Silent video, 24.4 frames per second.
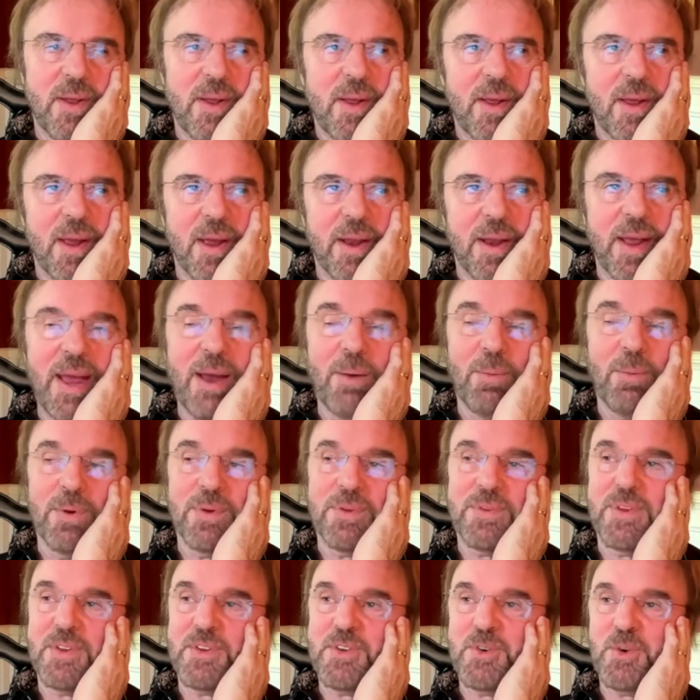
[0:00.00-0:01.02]
And that
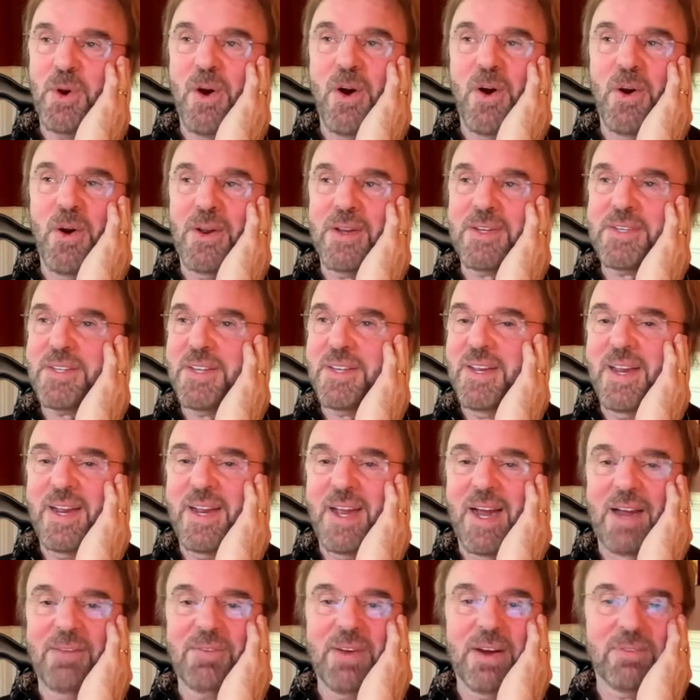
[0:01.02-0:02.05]
was the strongest
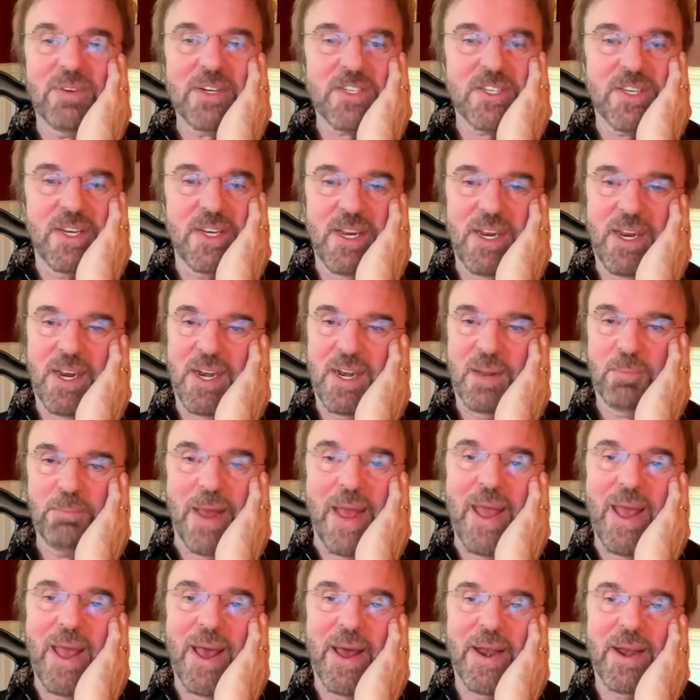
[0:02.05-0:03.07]
thing I've ever seen a
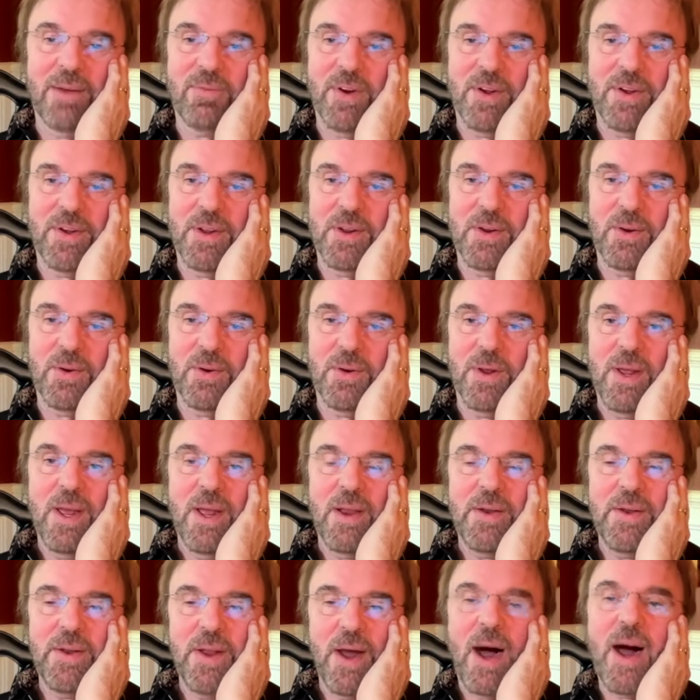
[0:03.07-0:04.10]
man ever do,
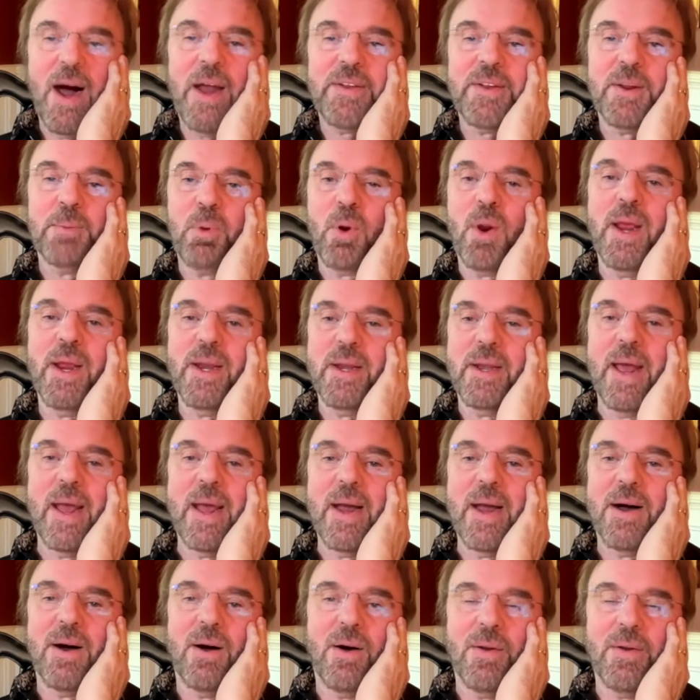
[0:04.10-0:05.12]
not to break
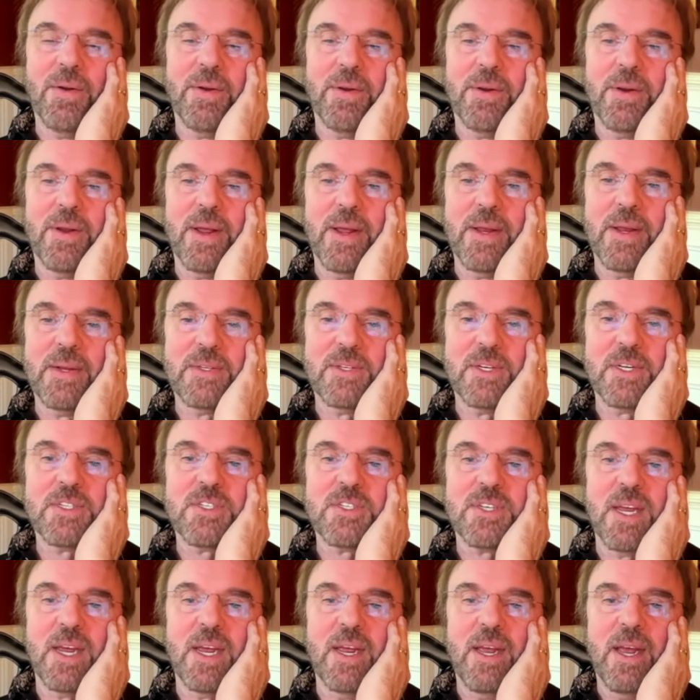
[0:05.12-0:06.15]
down and
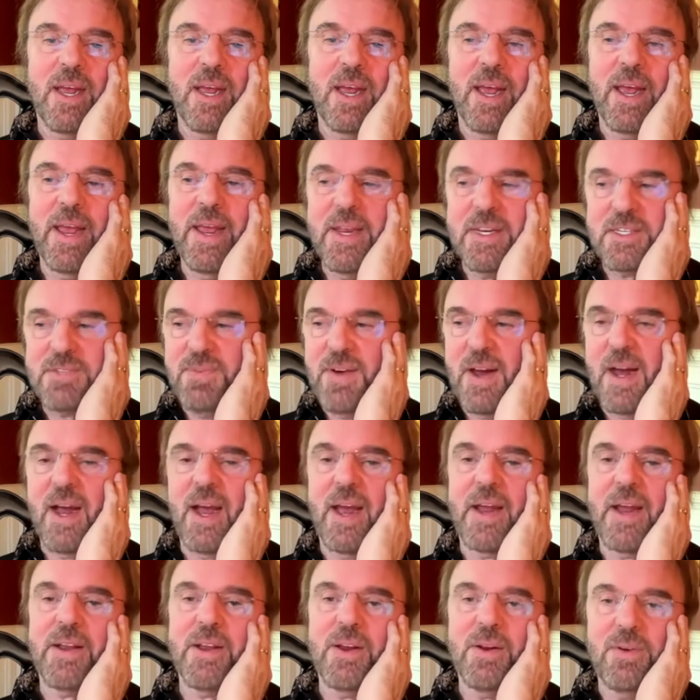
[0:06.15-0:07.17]
just say, he's
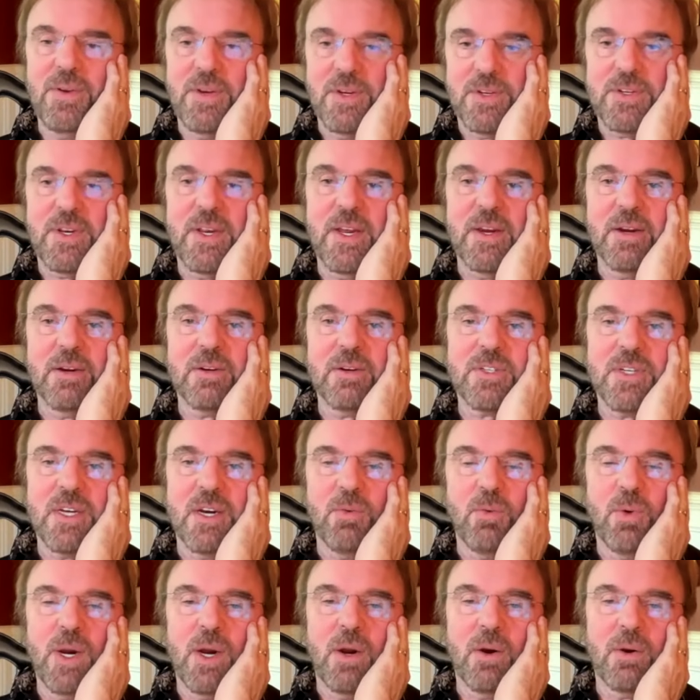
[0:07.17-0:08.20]
fine. You just get
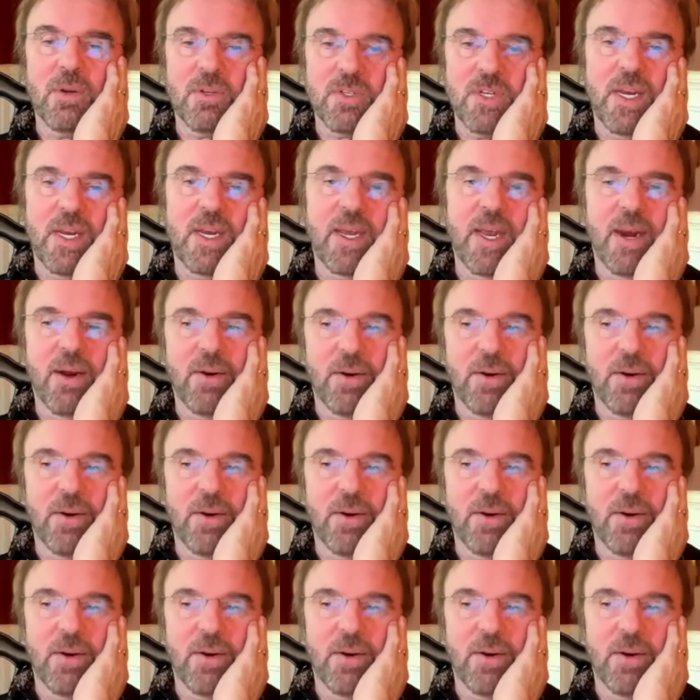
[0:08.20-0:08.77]
yourself well, because he cared